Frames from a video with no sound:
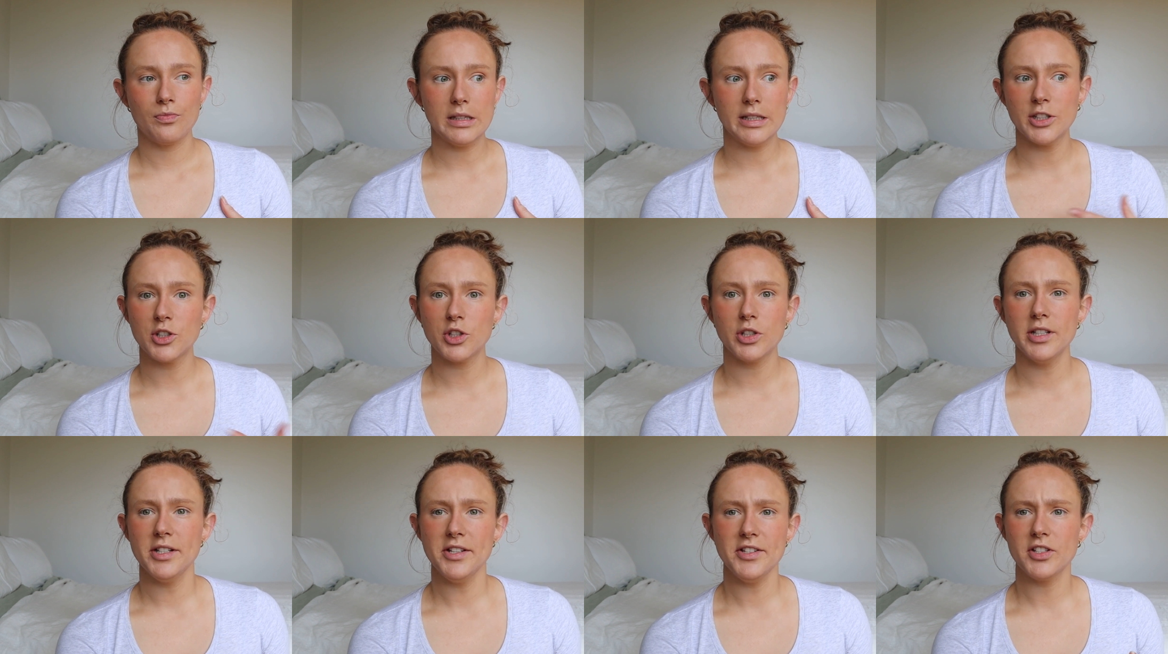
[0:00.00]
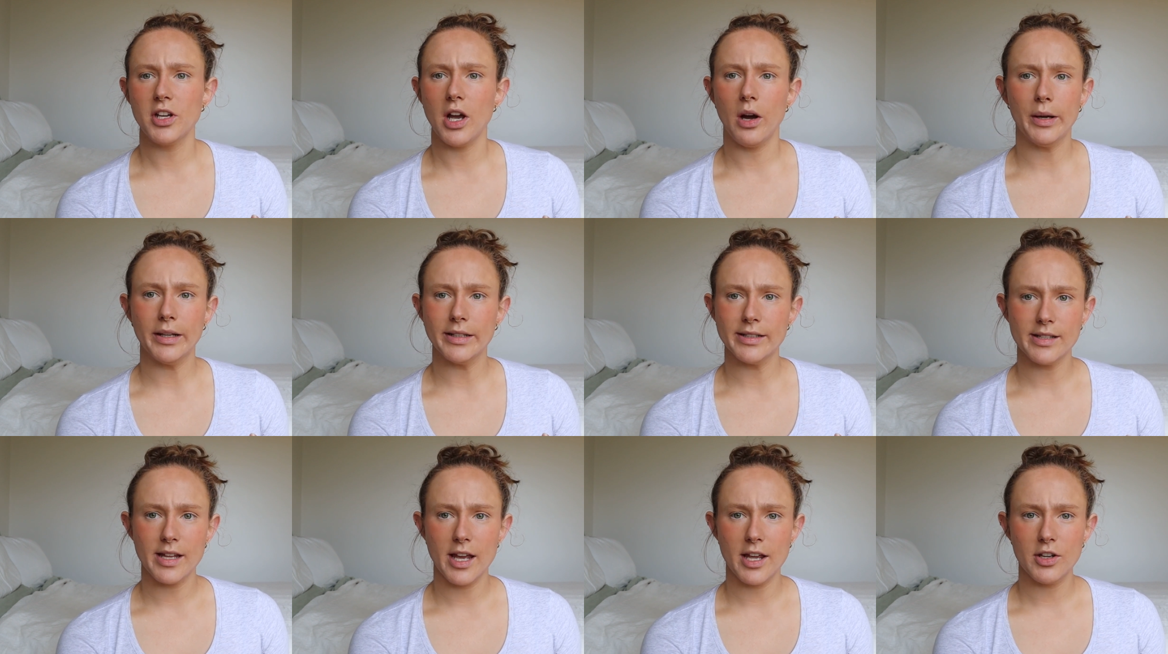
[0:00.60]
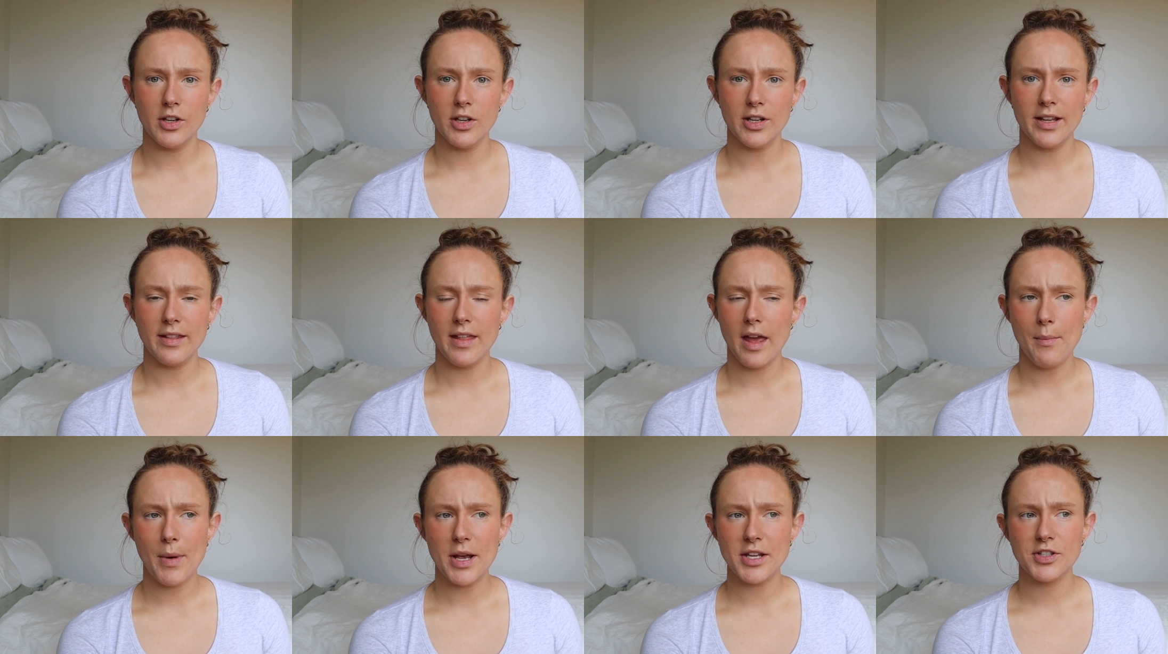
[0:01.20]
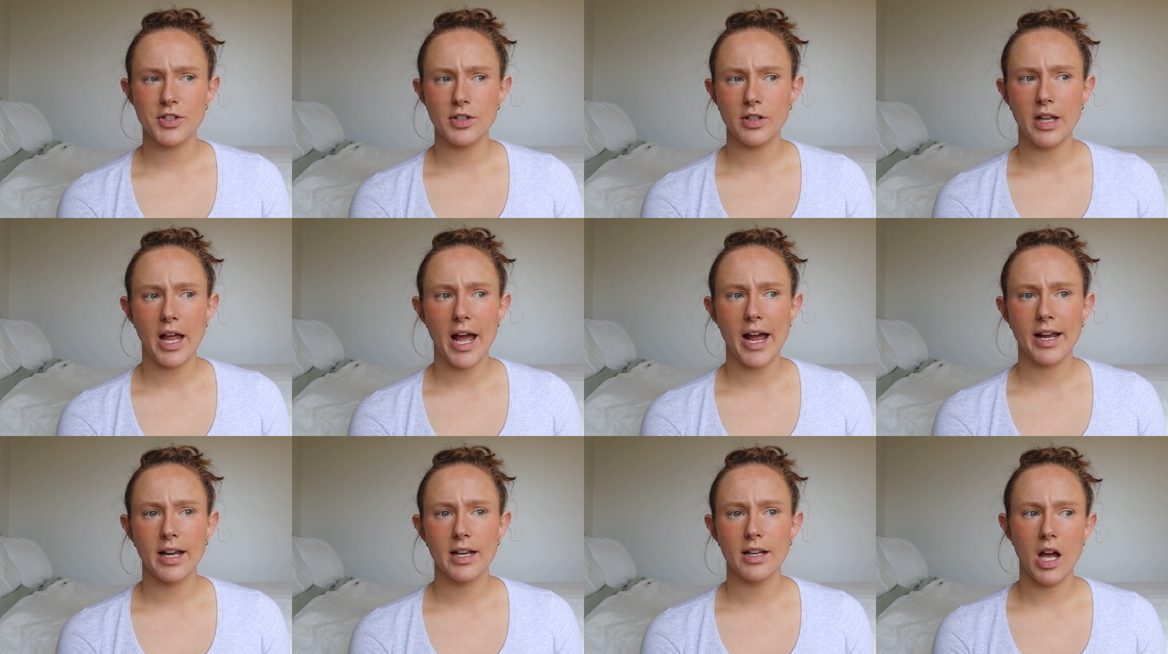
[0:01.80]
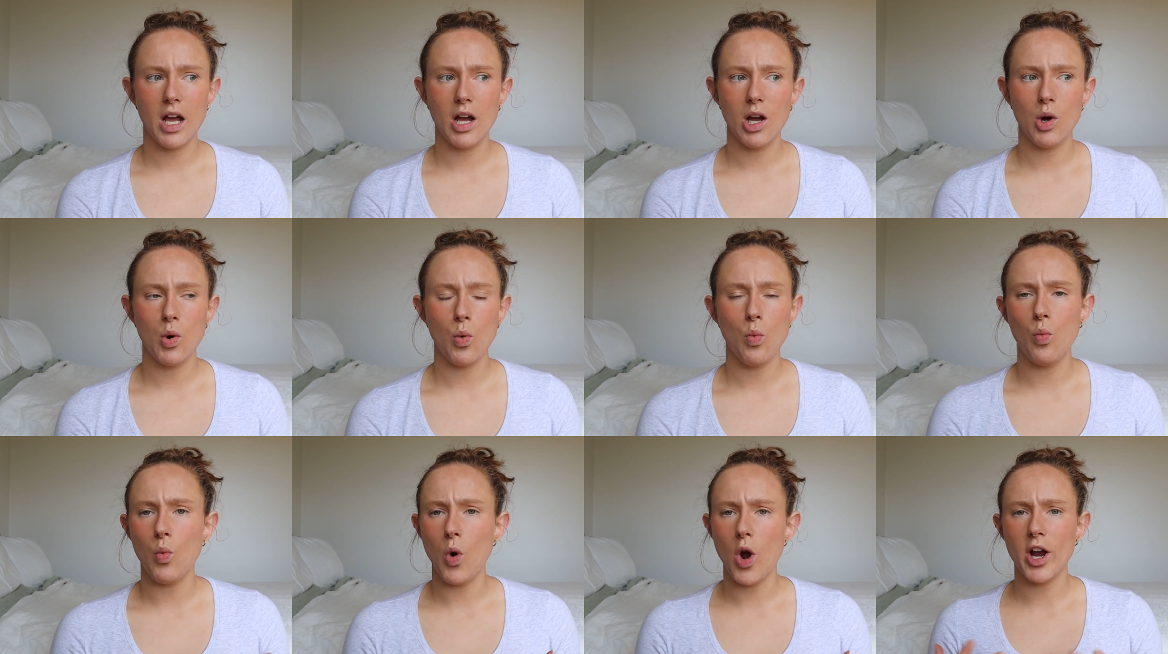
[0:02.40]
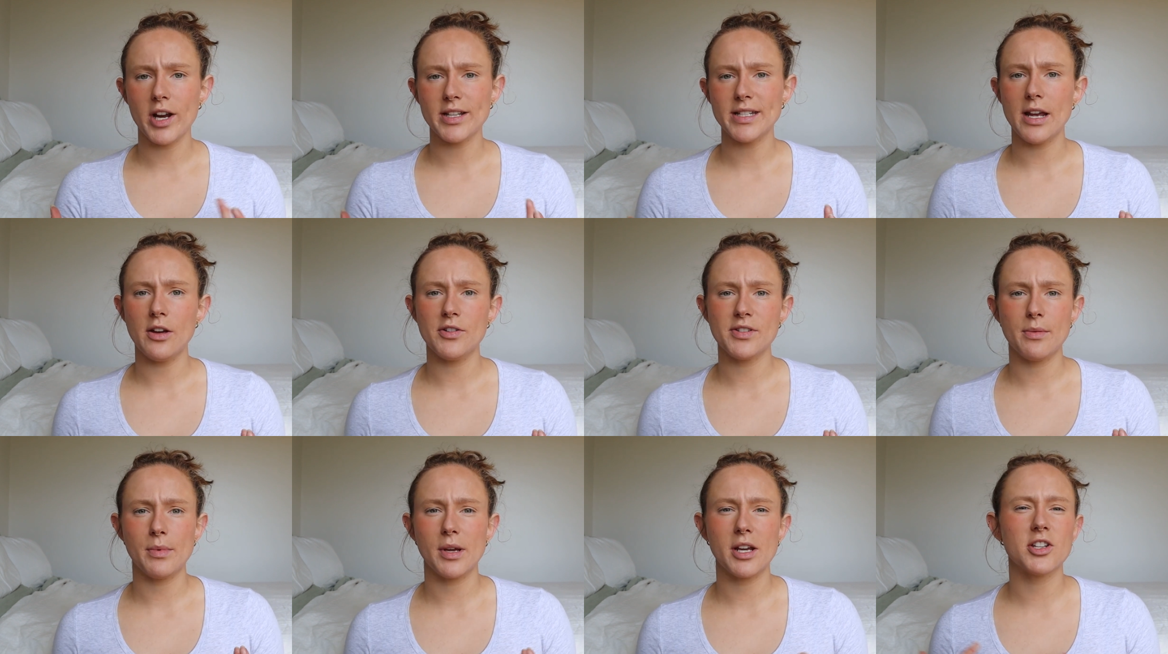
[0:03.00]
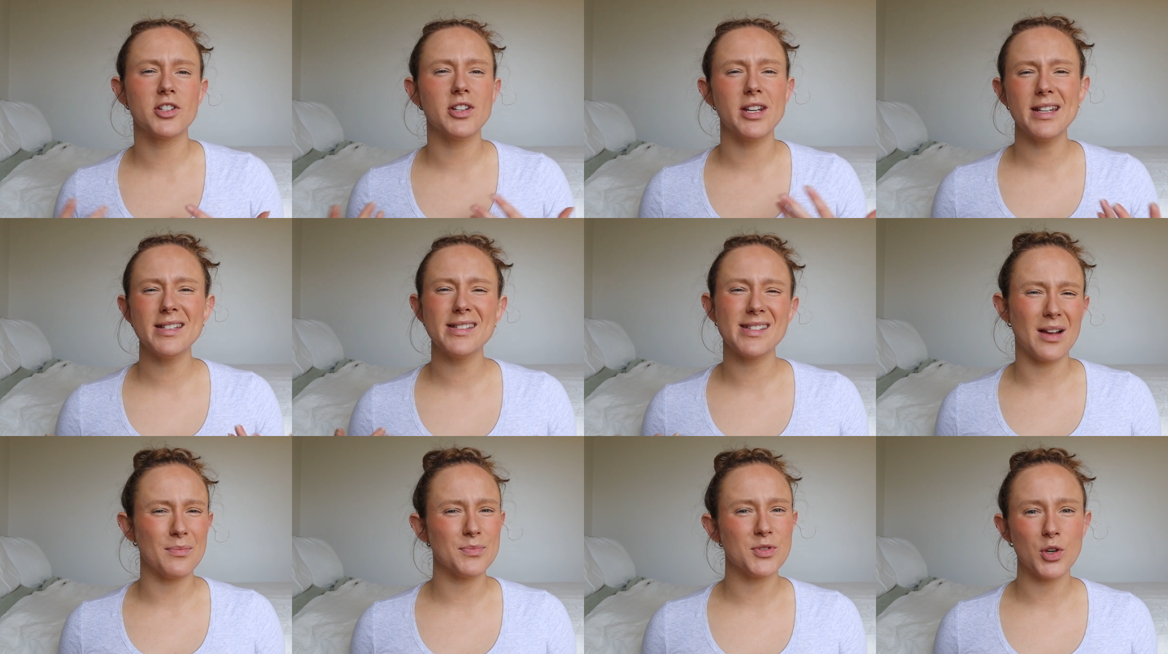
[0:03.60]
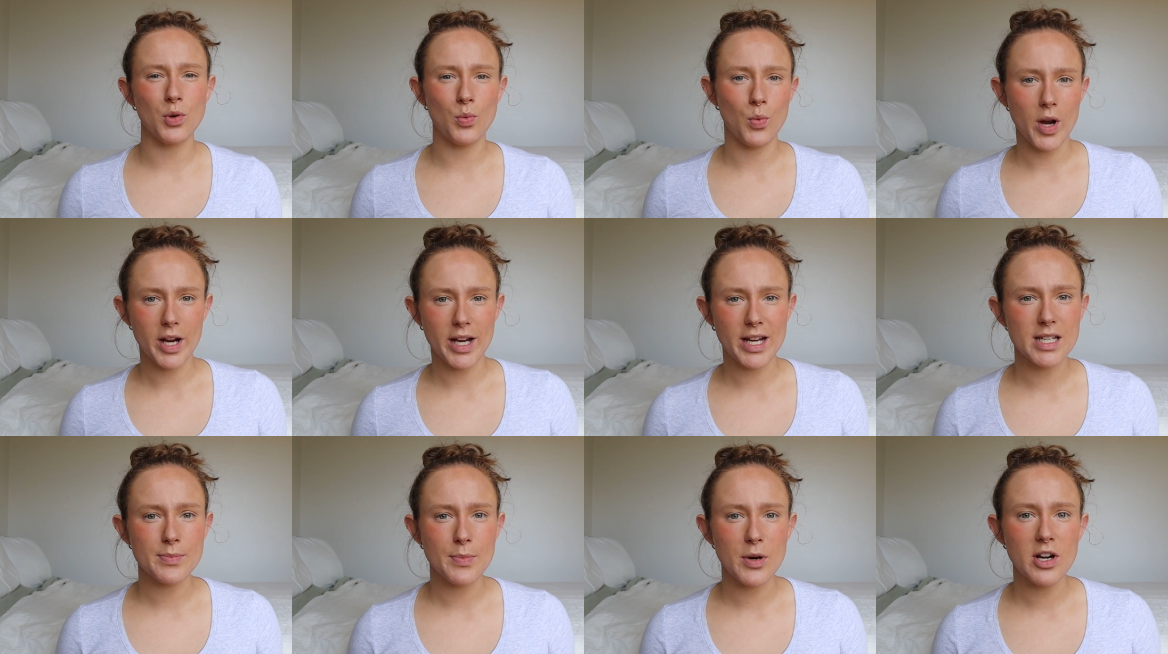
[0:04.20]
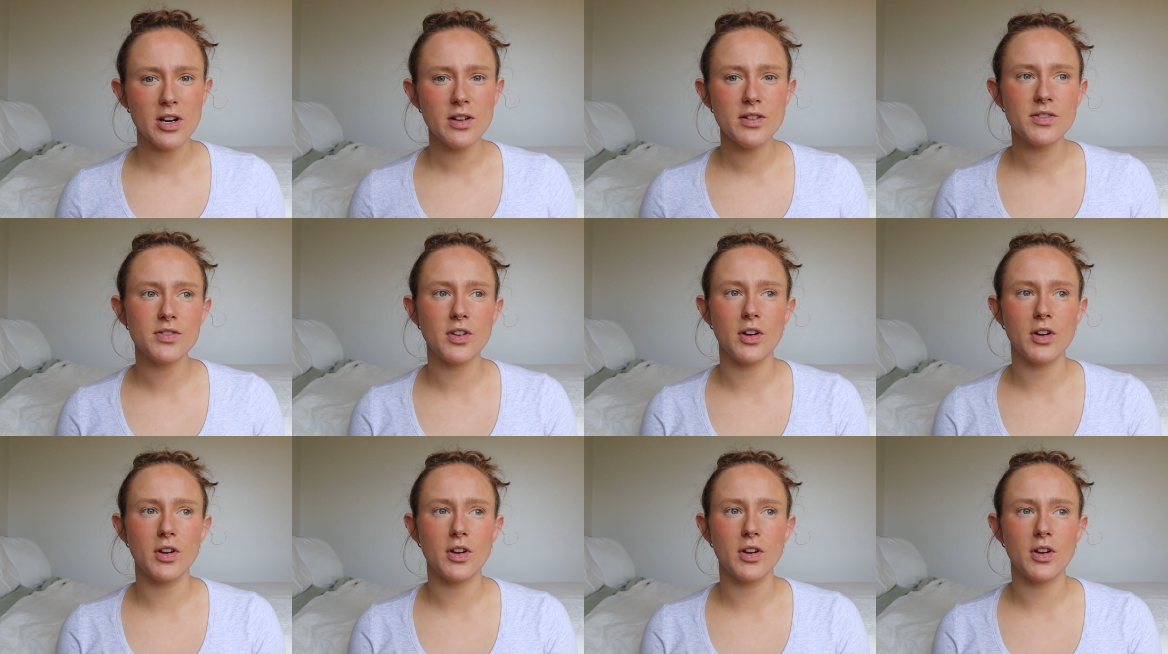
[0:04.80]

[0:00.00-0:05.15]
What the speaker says: literally just going to their uni. They must do like a work day or something, because you need some sort of work experience.